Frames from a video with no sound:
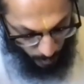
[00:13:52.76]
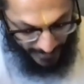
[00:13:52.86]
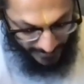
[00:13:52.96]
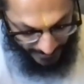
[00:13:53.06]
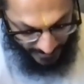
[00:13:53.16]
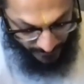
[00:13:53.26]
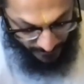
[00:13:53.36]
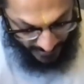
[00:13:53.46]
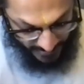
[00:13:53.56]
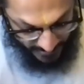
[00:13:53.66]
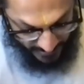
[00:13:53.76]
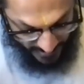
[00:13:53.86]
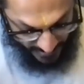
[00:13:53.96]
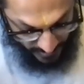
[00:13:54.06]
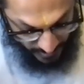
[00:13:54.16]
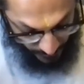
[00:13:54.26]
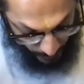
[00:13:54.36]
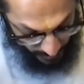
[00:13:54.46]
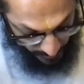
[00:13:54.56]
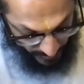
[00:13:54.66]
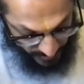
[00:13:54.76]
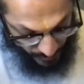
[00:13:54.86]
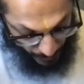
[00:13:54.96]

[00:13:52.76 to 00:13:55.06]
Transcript: rightly advises that the devotee must